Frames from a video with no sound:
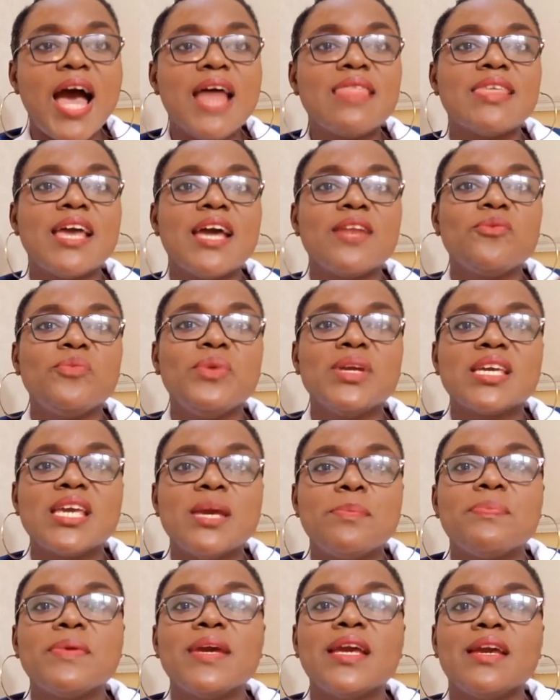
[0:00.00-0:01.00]
And then we
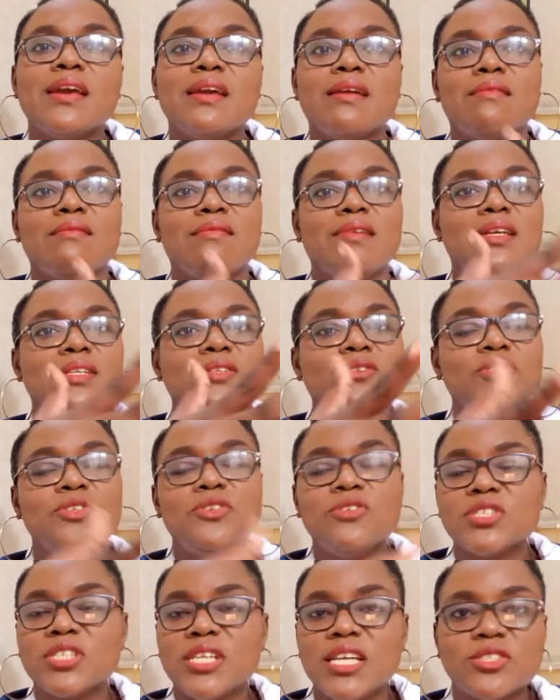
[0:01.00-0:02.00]
keep a, you know,
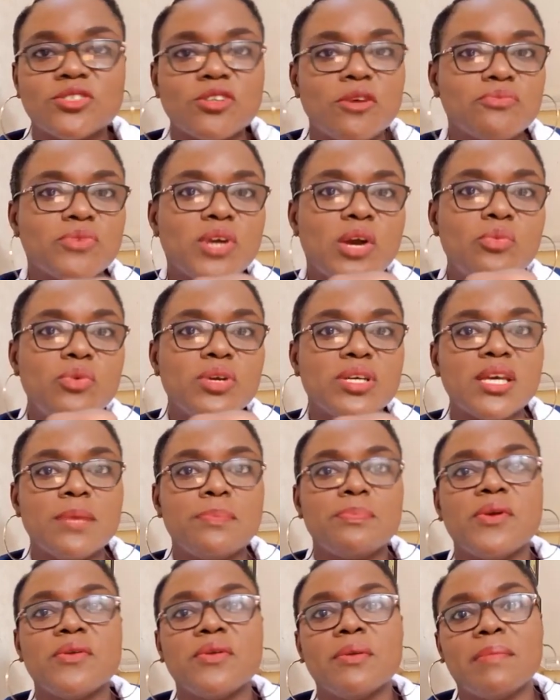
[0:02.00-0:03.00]
using a software, we
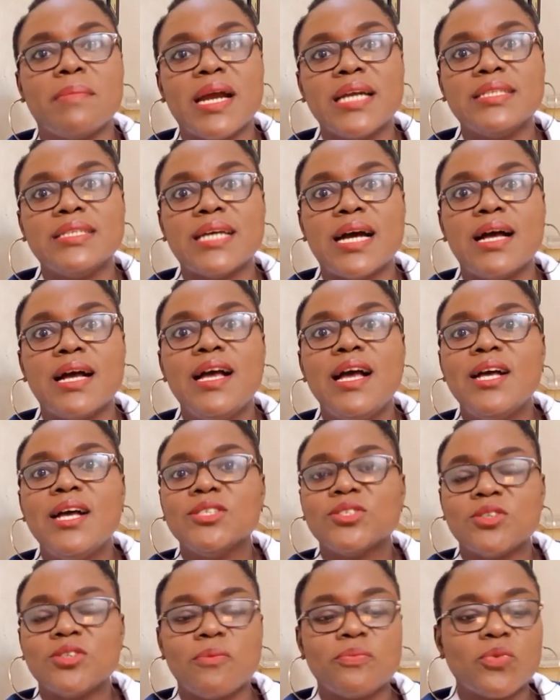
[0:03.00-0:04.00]
keep a reminder
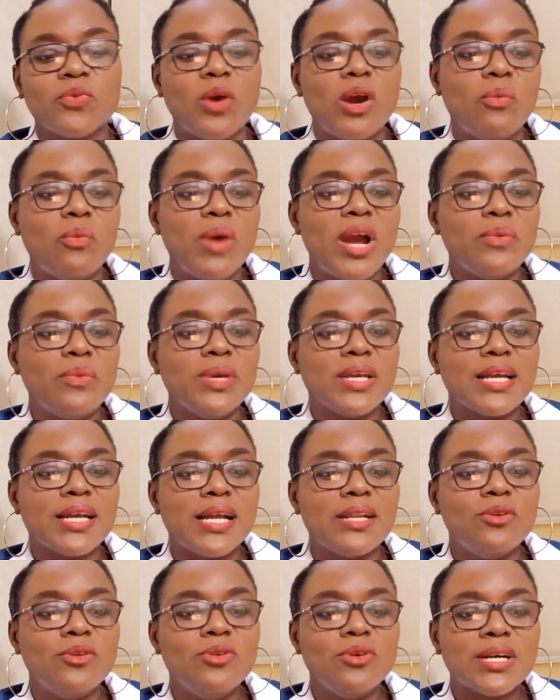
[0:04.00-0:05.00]
software where we
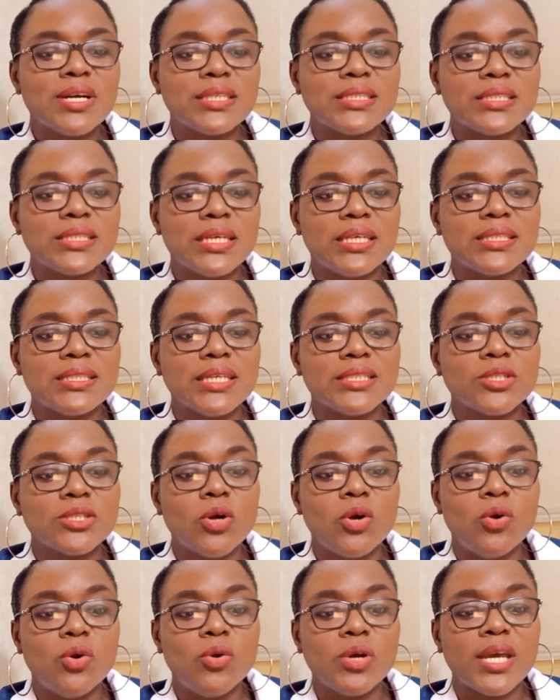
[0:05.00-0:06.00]
can look at it and
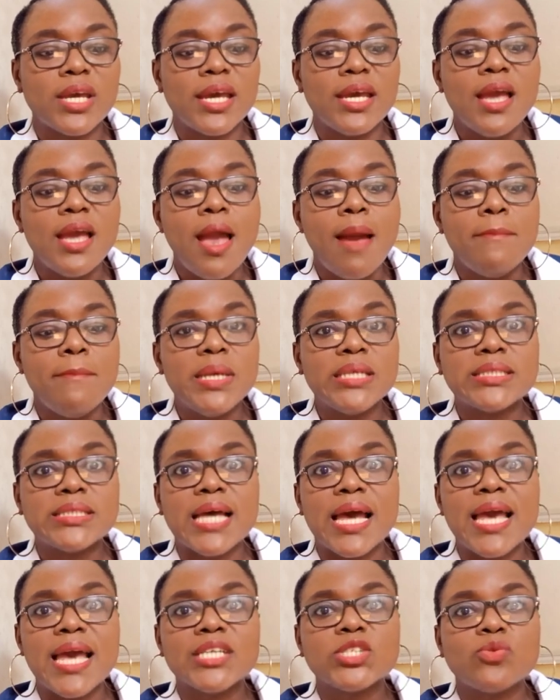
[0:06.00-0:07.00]
say, oh, okay,
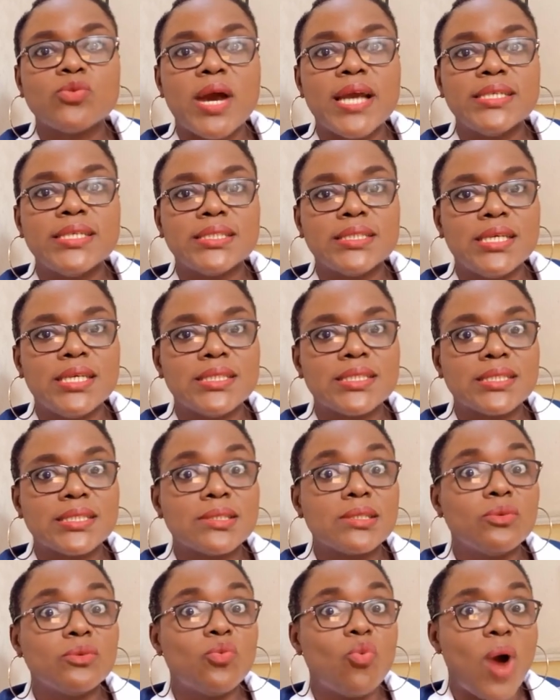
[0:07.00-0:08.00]
Mister X Y
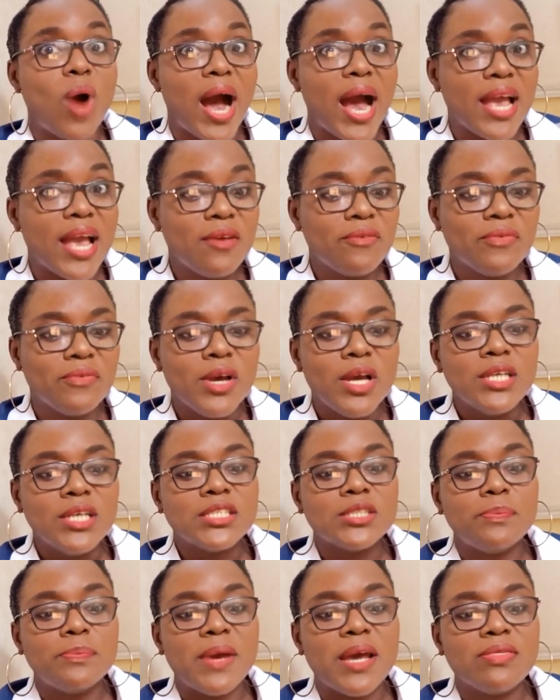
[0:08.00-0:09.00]
Z's
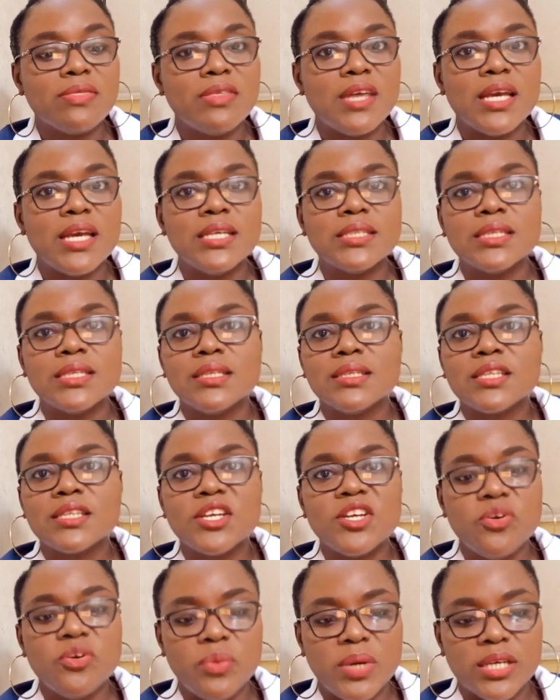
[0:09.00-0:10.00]
wife's birthday is in
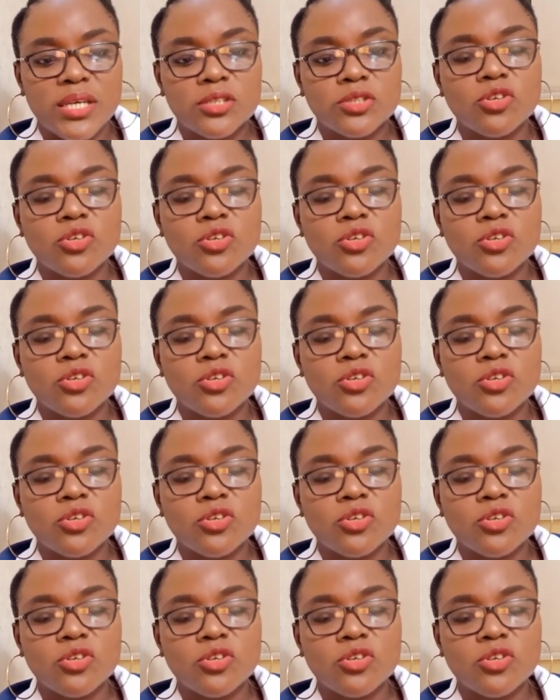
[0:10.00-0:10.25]
three weeks.